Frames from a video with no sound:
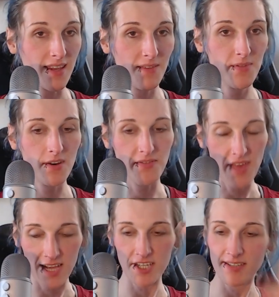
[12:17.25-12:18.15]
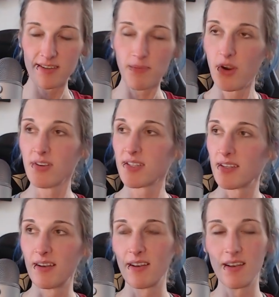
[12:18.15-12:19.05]
Even though they're just a
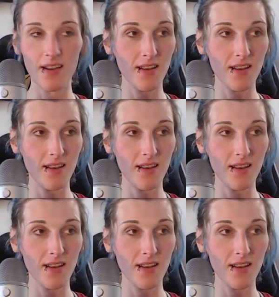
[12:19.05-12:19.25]
person